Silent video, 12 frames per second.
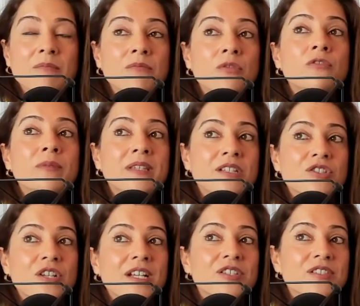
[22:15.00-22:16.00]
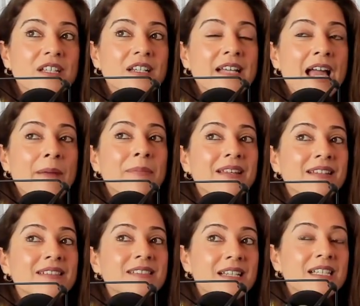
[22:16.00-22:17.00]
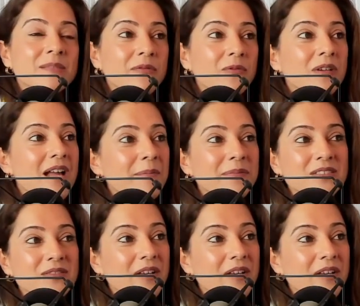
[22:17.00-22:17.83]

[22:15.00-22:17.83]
the movement and the change is going to happen in the states before it happens